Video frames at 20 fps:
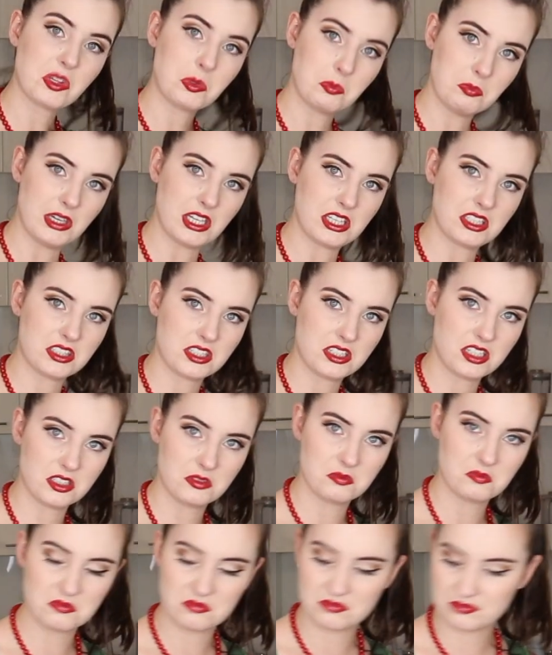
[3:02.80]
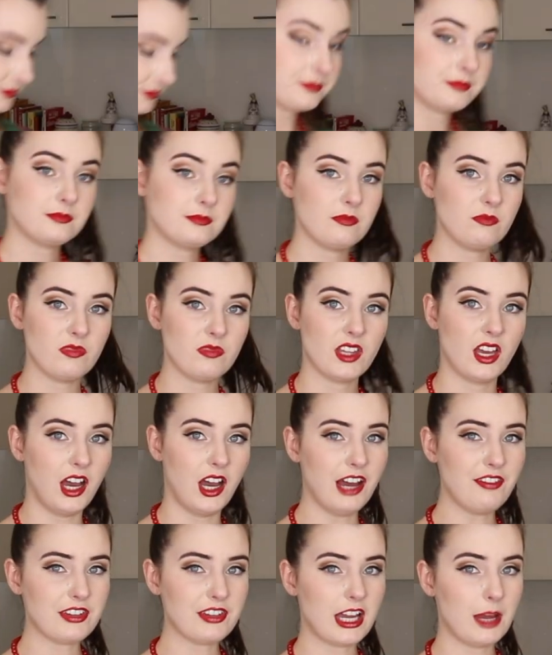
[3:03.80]
Mixed.
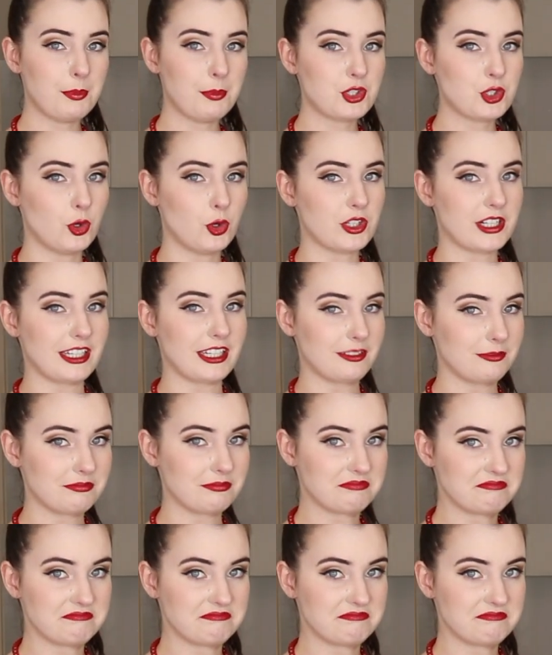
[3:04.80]
1/2 cup of shortening.